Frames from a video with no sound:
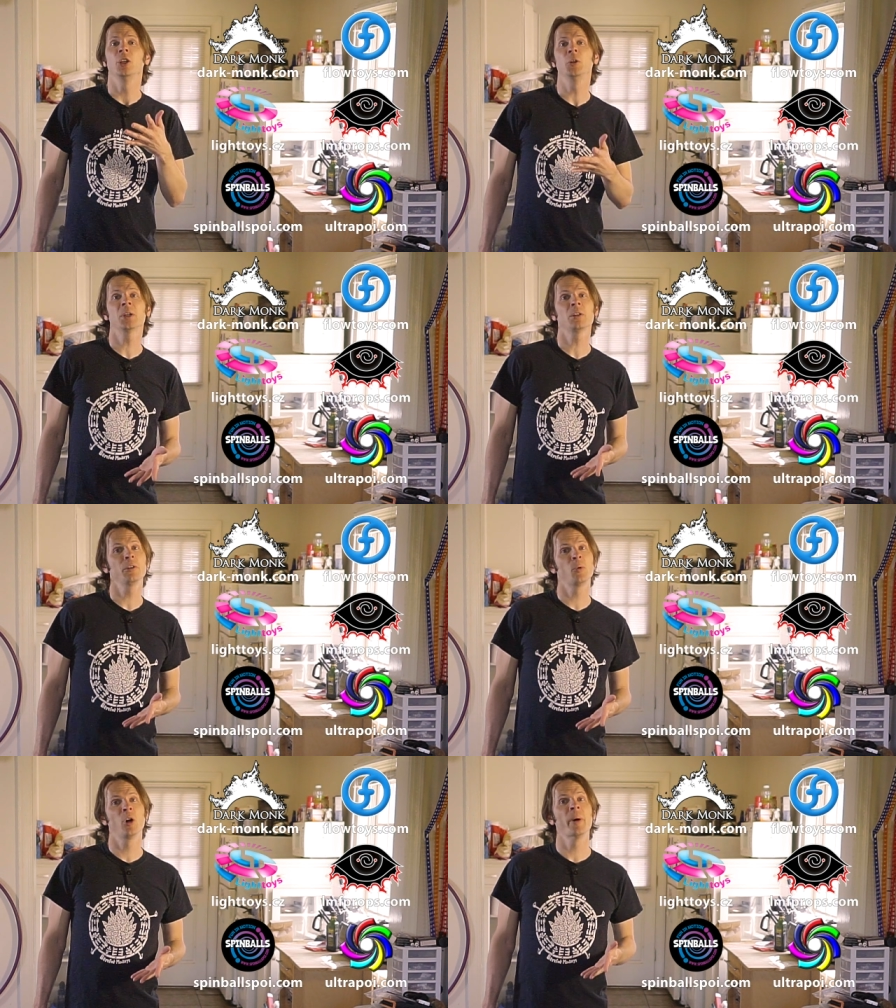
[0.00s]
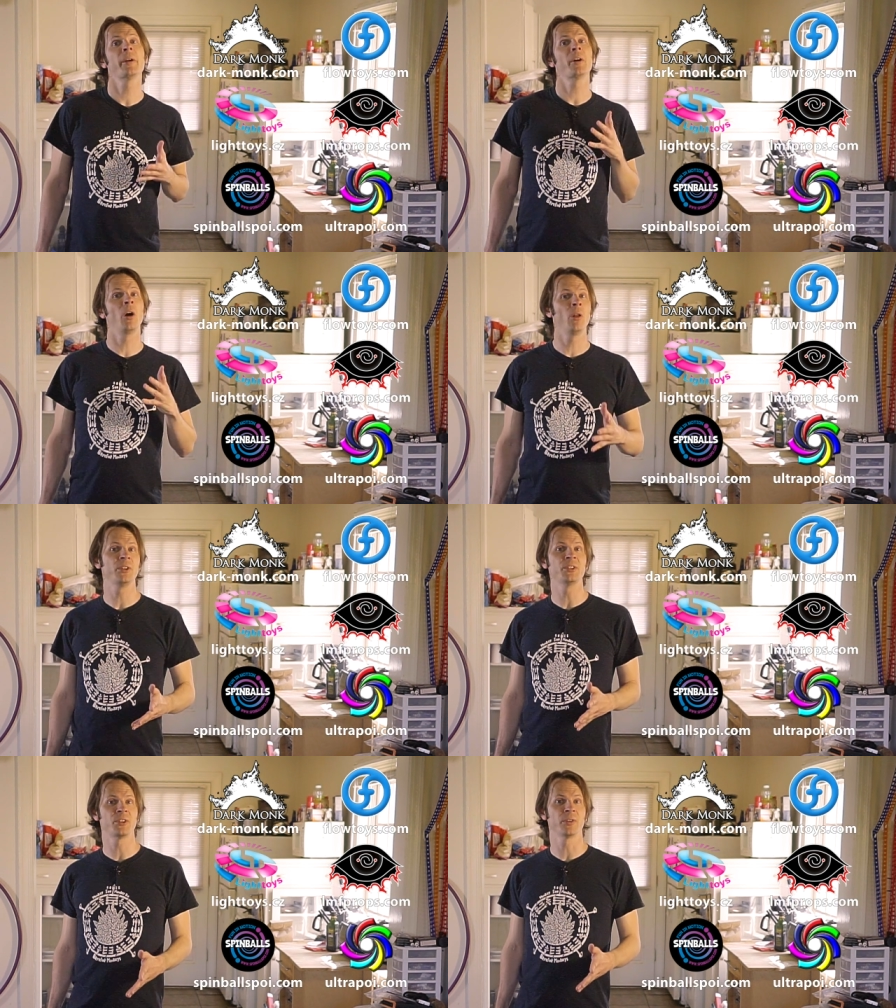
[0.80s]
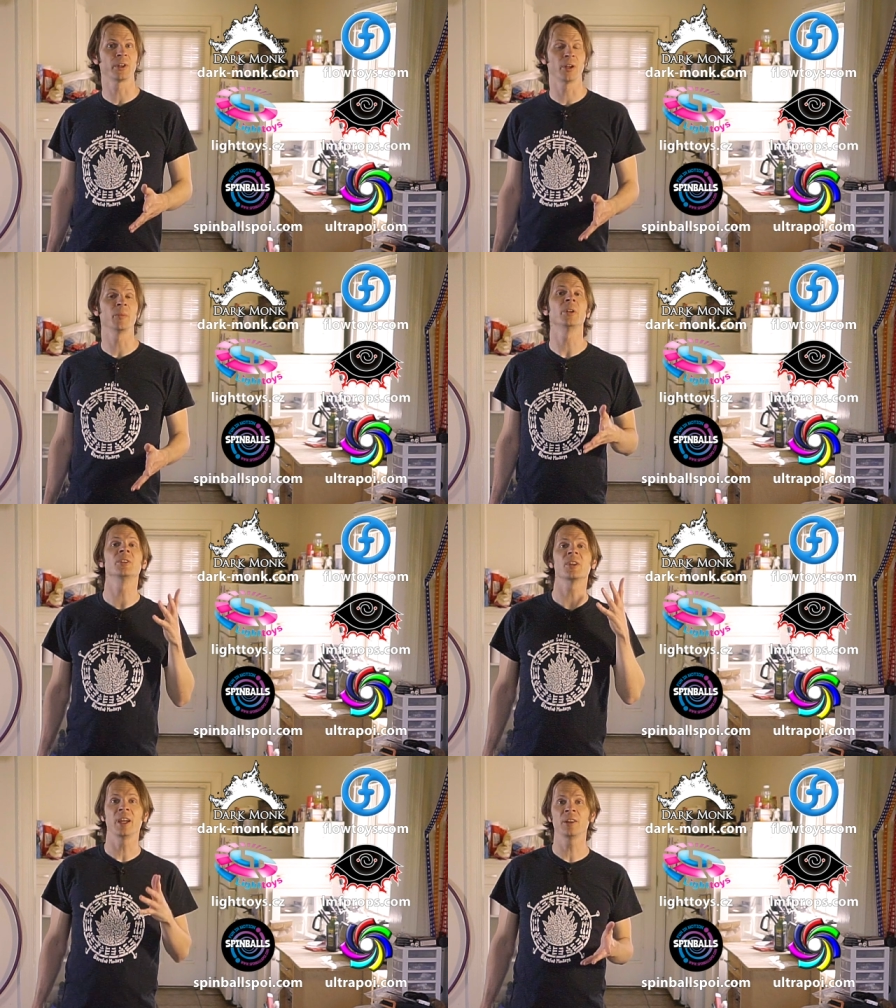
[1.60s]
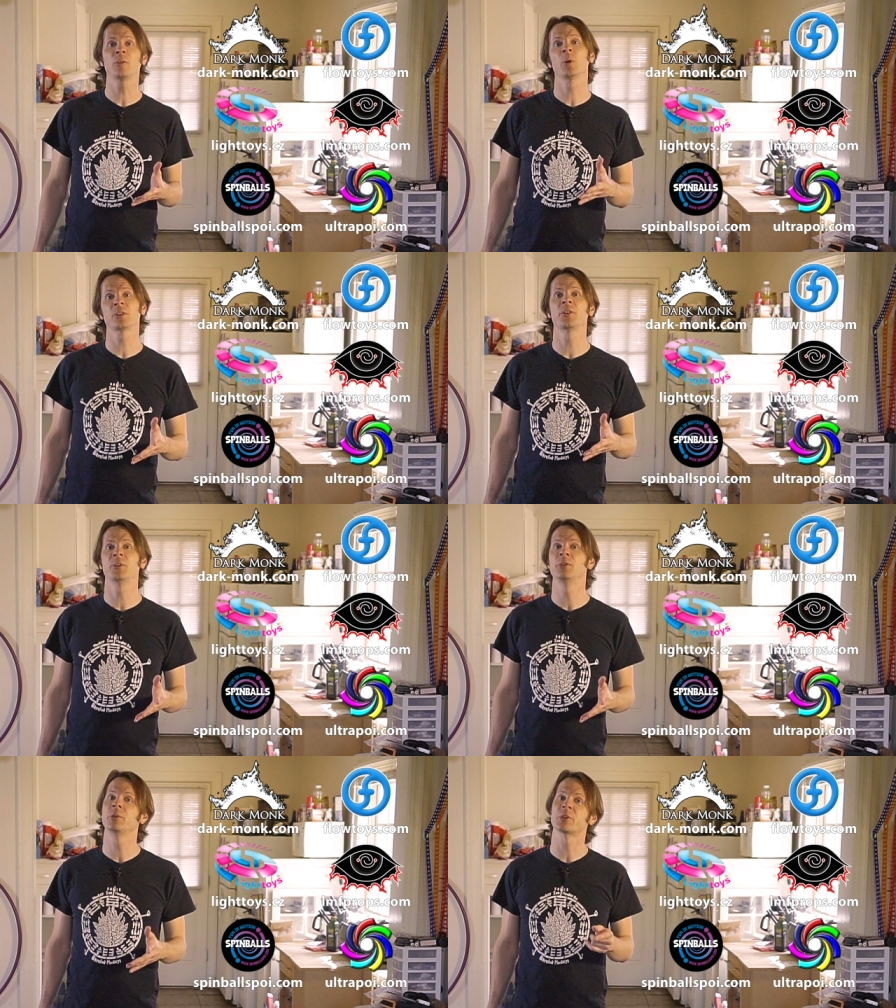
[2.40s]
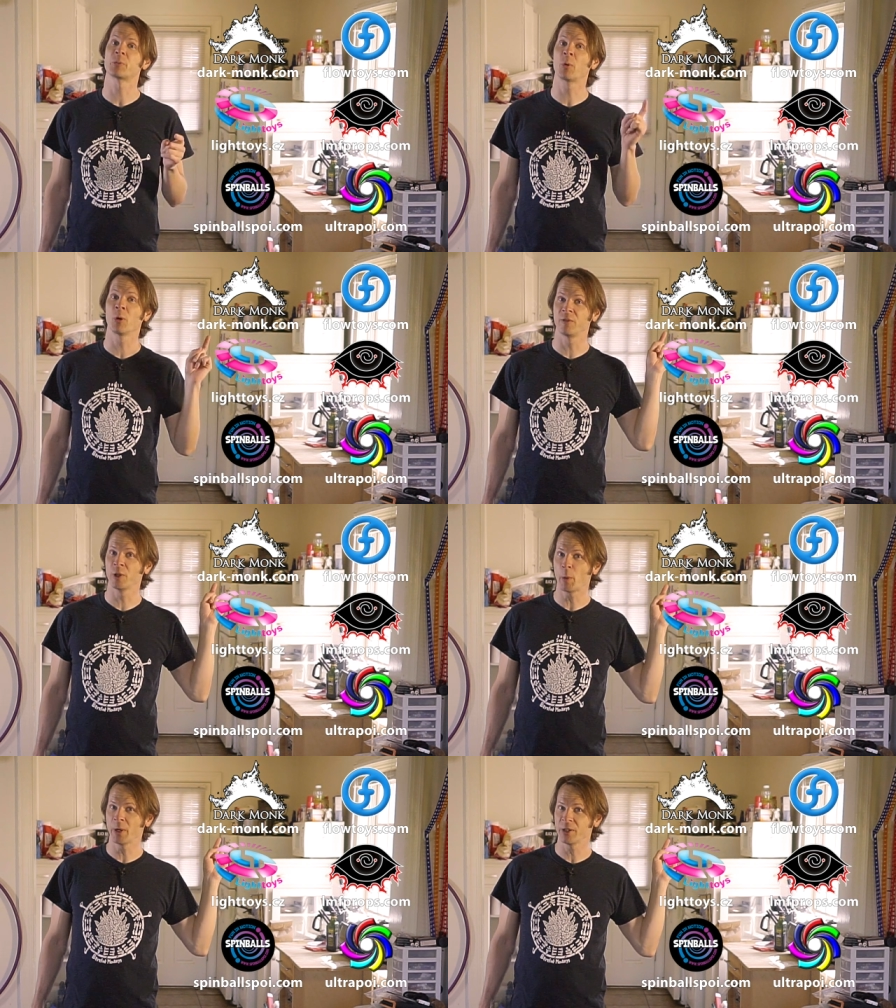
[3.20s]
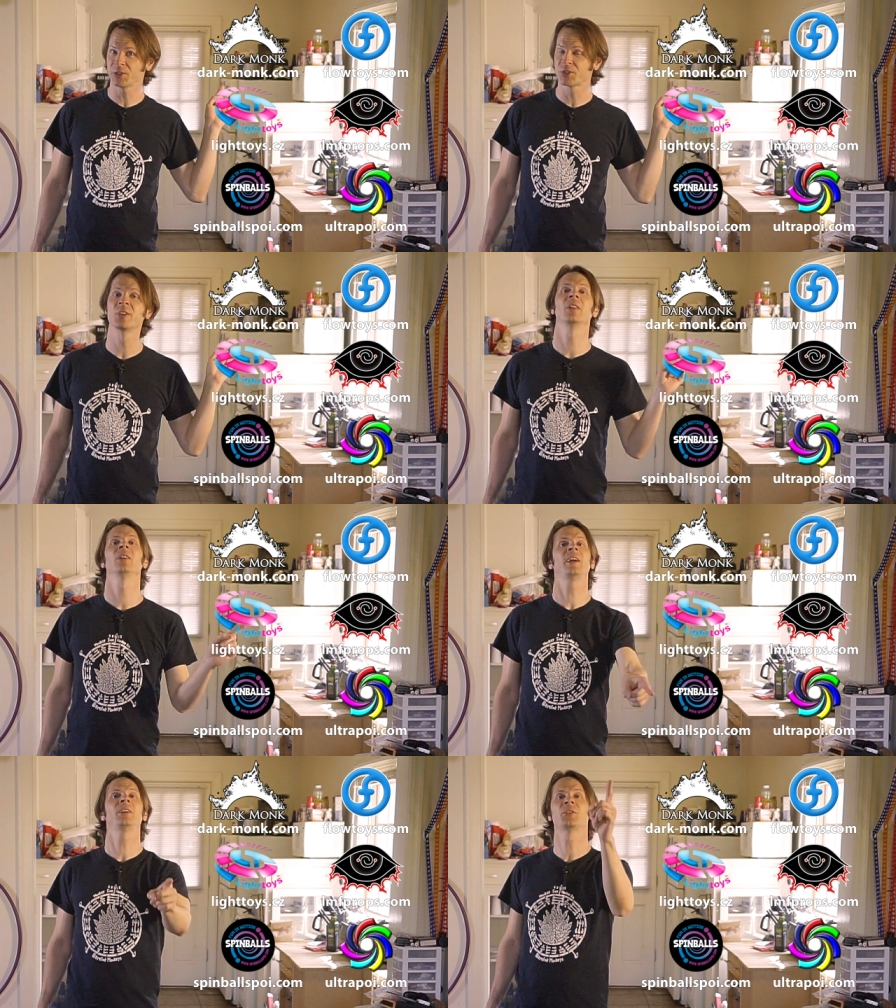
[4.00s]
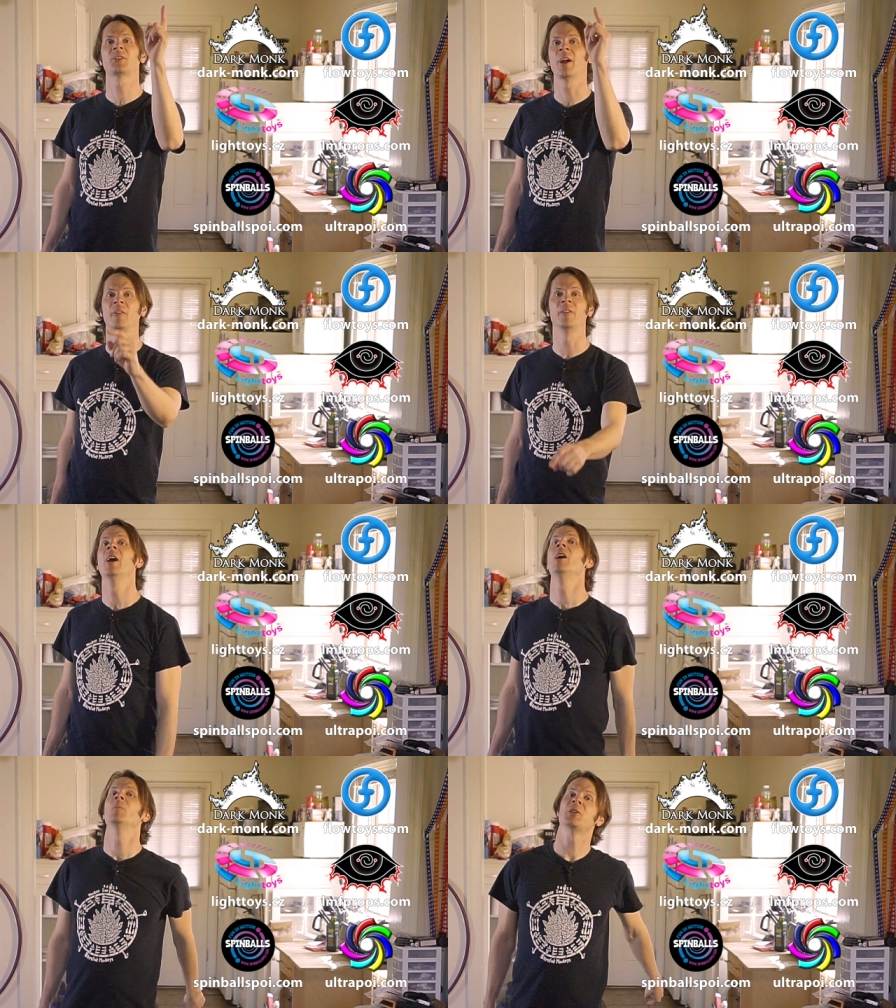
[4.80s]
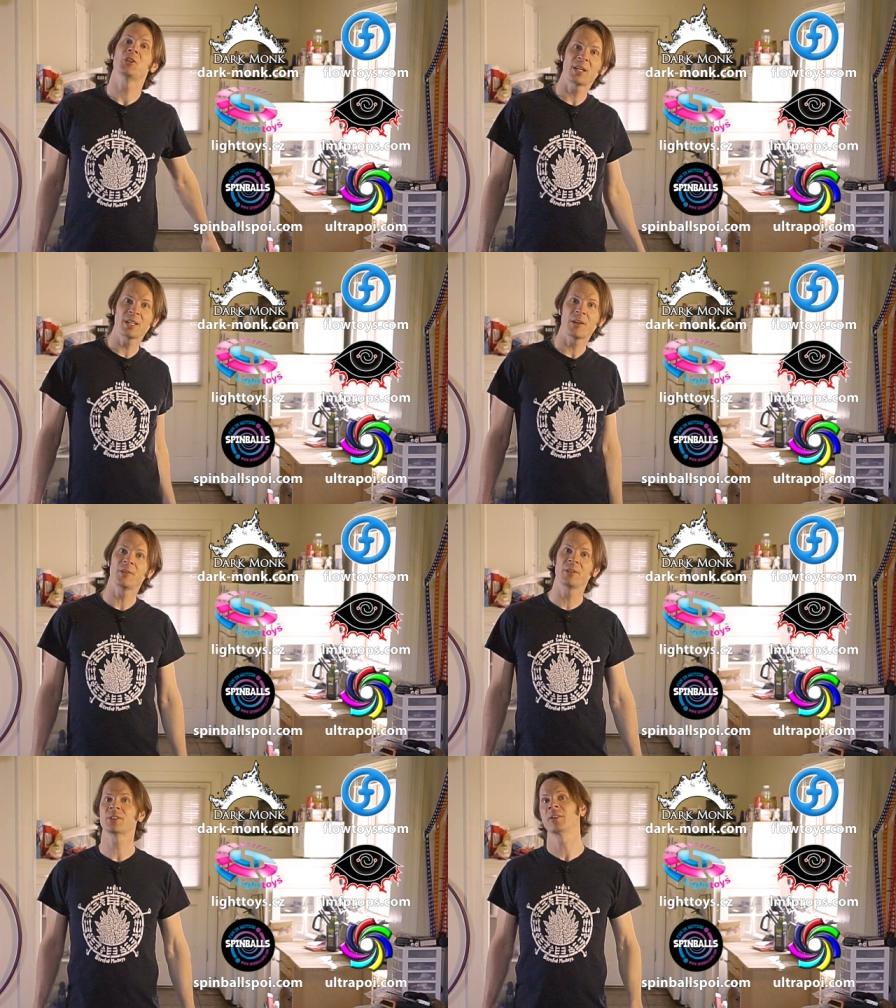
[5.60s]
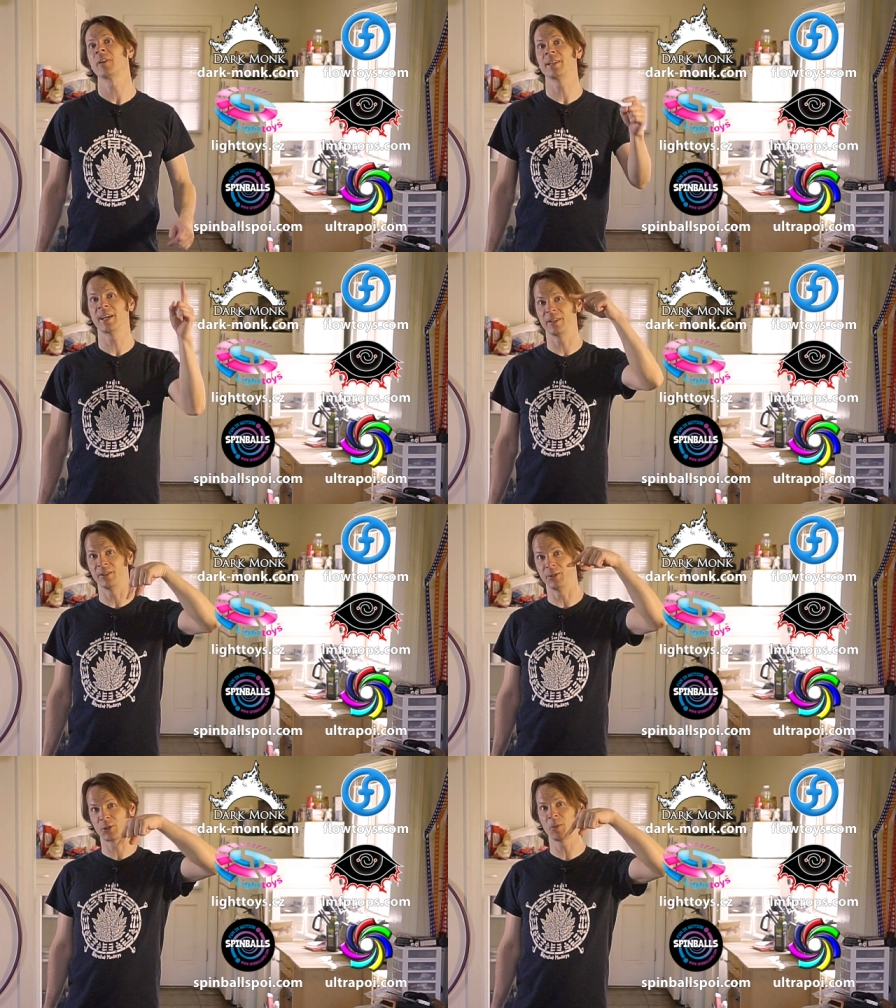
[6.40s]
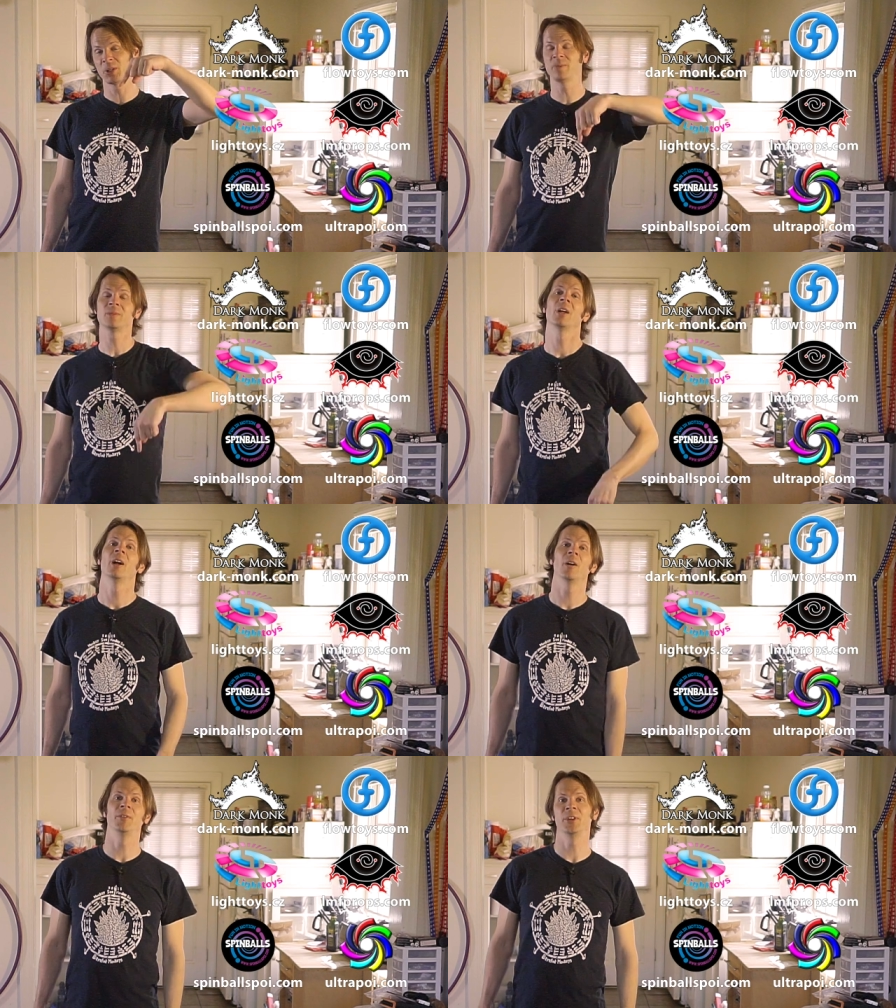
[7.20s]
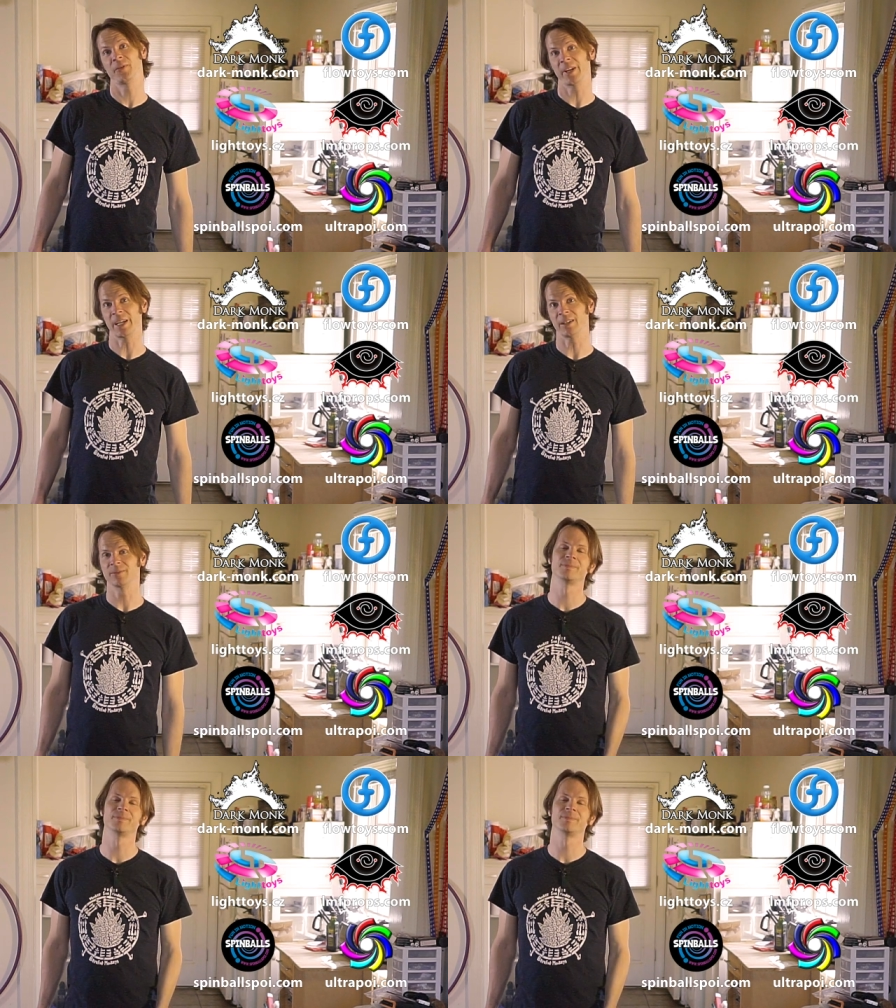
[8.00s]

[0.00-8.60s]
You can learn more about all these different companies and the work that they're doing to support flow artists like yourself by checking out the links that I've got down in the description of this video.